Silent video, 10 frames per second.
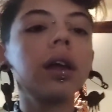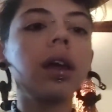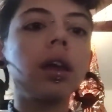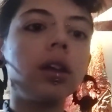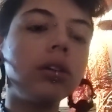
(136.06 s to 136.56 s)

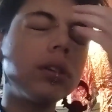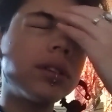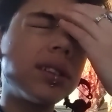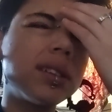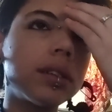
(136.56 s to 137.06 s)
Okay, cute.
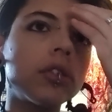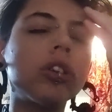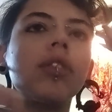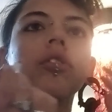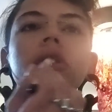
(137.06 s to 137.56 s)

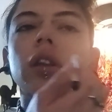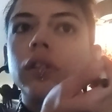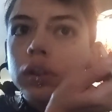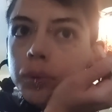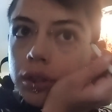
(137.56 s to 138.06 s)
Transfer on a
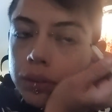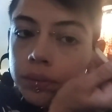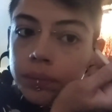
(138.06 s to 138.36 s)
little bit.